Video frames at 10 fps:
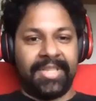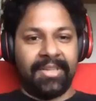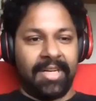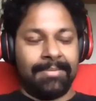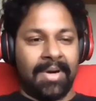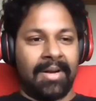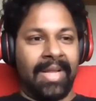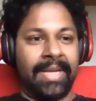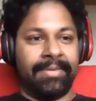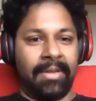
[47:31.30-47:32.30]
a machine learning model
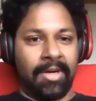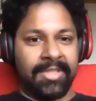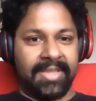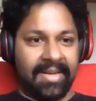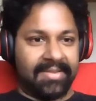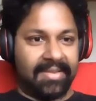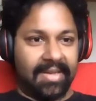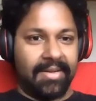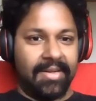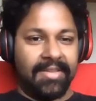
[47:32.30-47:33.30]
and you have a large data
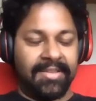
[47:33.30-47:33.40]
set.